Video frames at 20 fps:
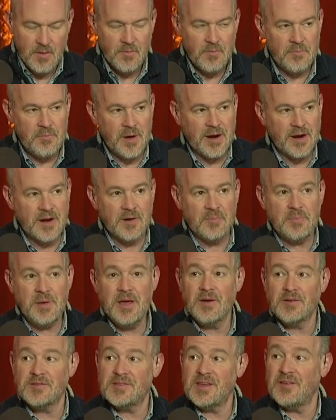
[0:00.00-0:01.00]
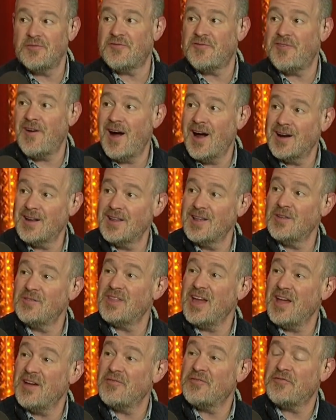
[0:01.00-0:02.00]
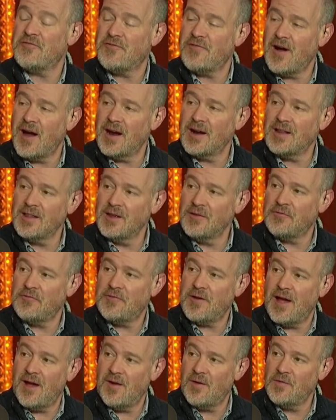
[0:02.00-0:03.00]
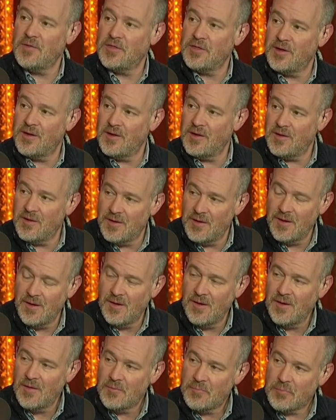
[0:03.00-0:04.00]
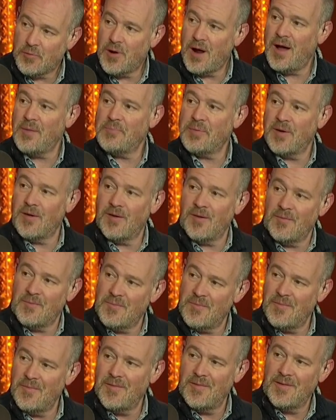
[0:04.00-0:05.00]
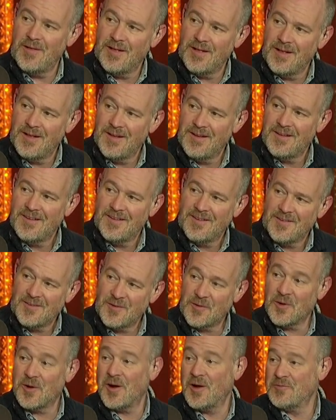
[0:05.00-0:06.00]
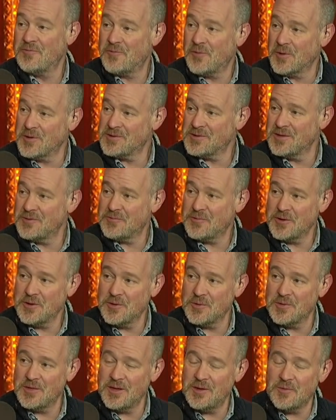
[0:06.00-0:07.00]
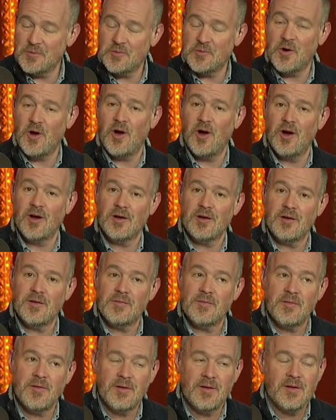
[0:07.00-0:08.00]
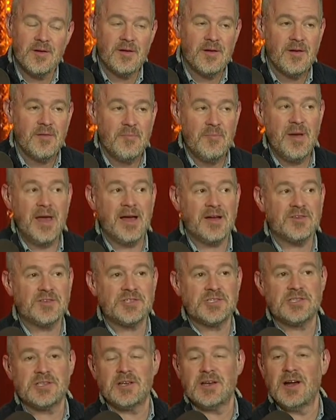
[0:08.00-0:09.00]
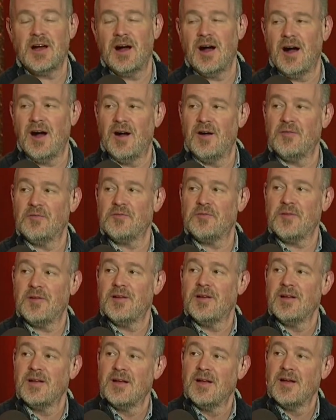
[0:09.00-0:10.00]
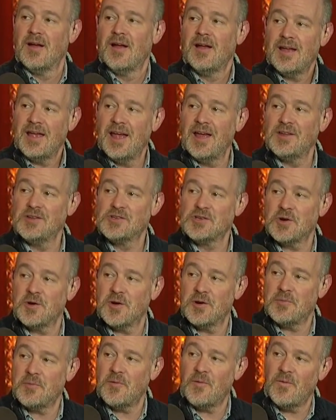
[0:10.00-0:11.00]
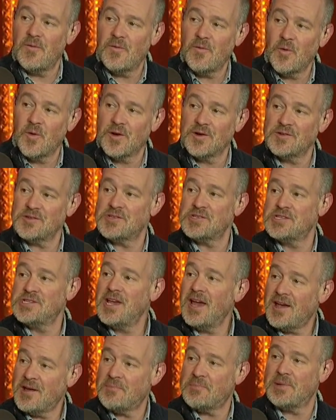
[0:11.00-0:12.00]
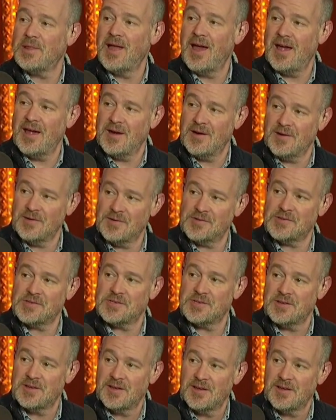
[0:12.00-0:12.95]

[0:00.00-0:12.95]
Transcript: But it appears they finally they have finally found the proper, or unfortunately for you, the wrong mix of injured or sick players